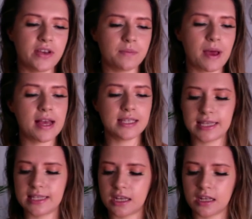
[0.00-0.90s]
This
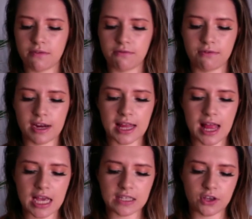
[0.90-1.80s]
person's going to
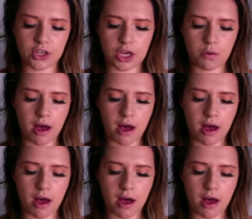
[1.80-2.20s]
realize that you